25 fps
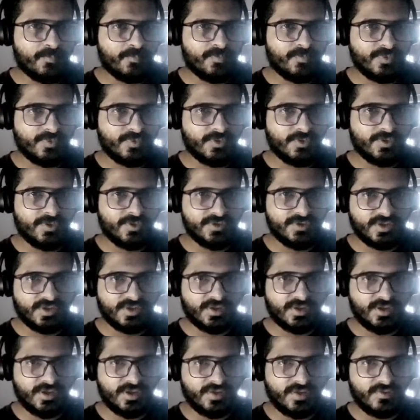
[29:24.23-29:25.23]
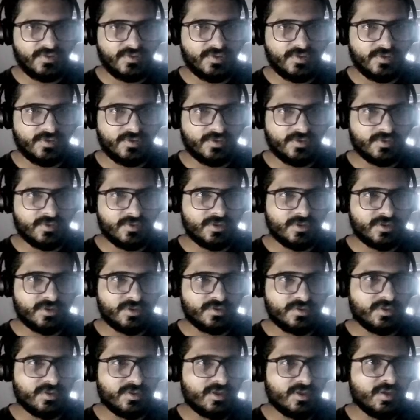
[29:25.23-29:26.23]
No, generate, we don't do that.
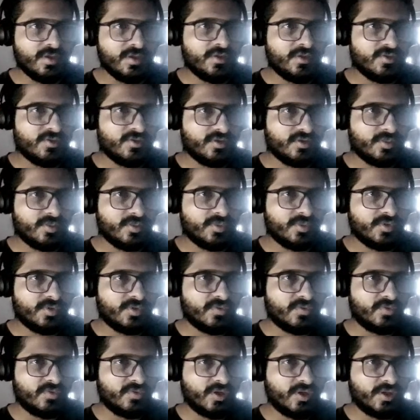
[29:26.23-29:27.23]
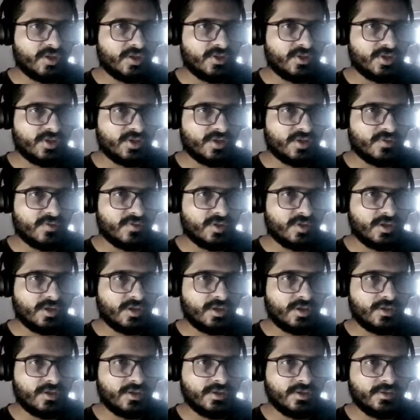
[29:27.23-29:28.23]
So suppose if you're in Java, right?
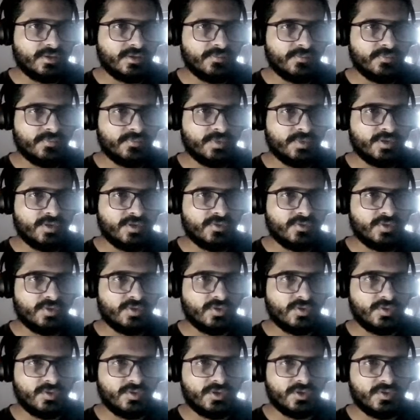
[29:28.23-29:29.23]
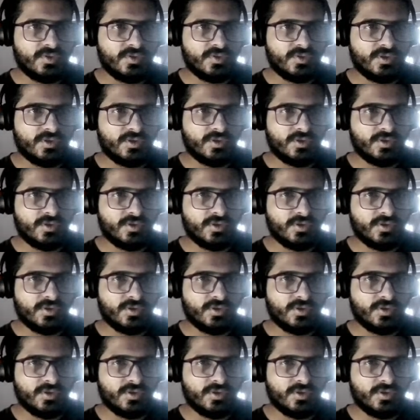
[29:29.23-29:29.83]
So you just go